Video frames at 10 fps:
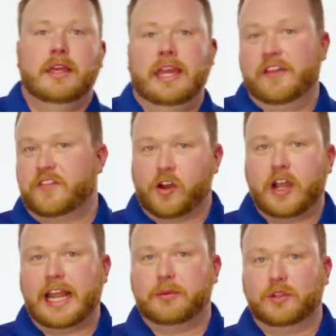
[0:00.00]
If you're
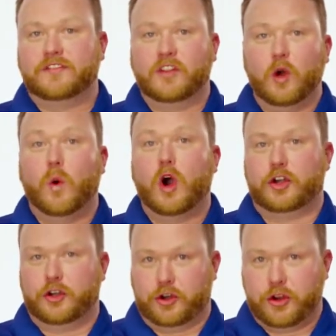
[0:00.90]
unable to flow
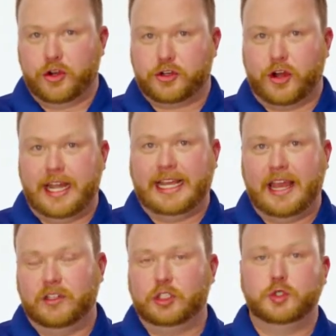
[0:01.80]
water during your training
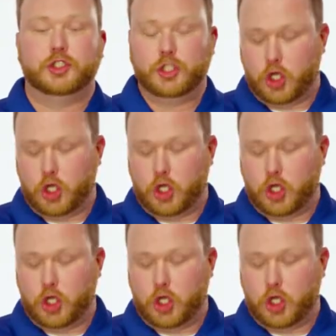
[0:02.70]
evolution,